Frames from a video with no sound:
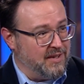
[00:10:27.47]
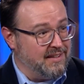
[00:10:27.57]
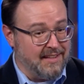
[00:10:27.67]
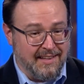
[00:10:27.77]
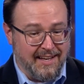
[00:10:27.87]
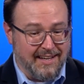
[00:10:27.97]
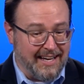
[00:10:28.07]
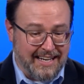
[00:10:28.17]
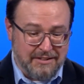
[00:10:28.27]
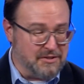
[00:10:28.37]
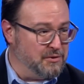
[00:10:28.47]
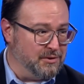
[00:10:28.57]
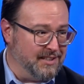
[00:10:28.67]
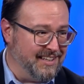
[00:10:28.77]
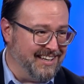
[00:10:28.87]
And then they got out of
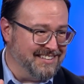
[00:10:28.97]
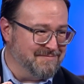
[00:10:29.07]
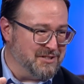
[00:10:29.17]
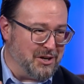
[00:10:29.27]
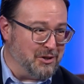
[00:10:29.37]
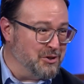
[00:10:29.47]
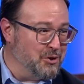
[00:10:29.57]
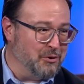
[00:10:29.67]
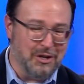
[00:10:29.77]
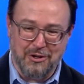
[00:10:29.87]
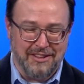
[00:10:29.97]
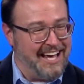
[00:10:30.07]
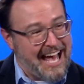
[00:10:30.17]
school and they started a career and they